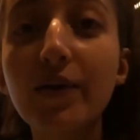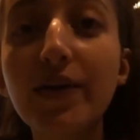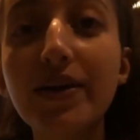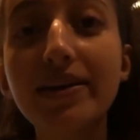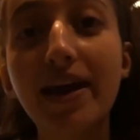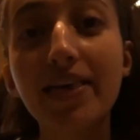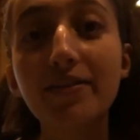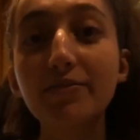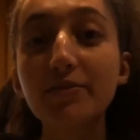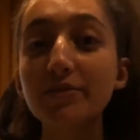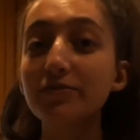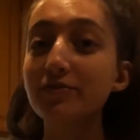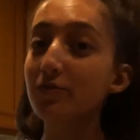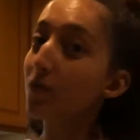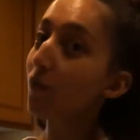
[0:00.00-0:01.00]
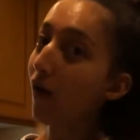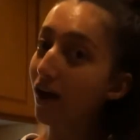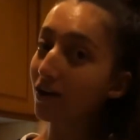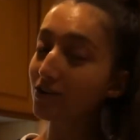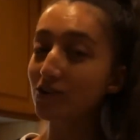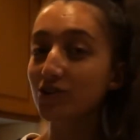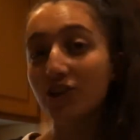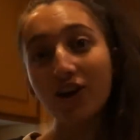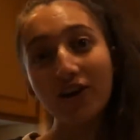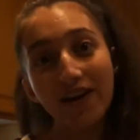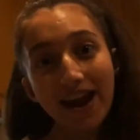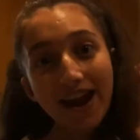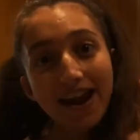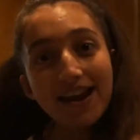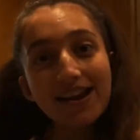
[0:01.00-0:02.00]
now that we've washed our
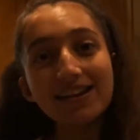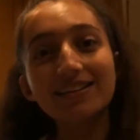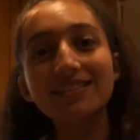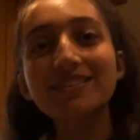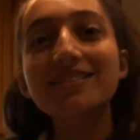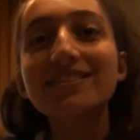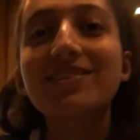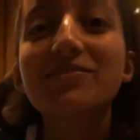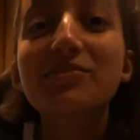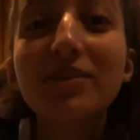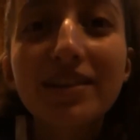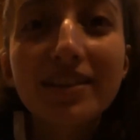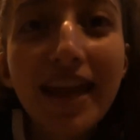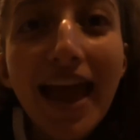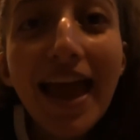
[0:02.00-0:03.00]
hands, oh my god, that